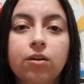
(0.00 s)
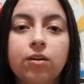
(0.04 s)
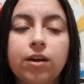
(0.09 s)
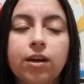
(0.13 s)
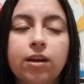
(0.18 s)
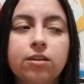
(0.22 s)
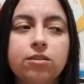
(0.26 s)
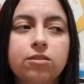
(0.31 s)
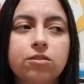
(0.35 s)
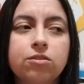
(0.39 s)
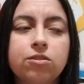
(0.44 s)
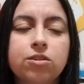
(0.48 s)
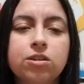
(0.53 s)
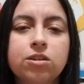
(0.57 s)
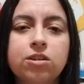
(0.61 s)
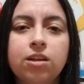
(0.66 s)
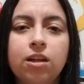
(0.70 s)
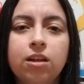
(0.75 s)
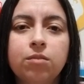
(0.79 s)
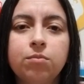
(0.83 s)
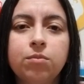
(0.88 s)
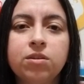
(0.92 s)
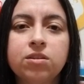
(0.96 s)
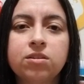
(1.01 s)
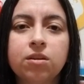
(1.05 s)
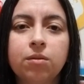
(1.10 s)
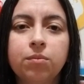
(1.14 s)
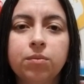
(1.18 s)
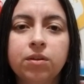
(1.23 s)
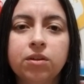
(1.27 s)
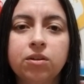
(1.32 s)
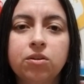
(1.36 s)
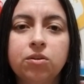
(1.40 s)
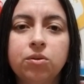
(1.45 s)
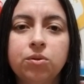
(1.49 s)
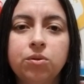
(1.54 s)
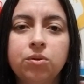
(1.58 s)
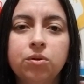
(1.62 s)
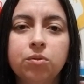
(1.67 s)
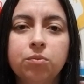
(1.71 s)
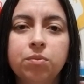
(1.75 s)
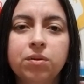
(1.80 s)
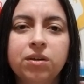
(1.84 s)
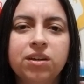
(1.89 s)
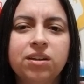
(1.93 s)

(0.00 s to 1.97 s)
Okay, so she's telling me something, cool.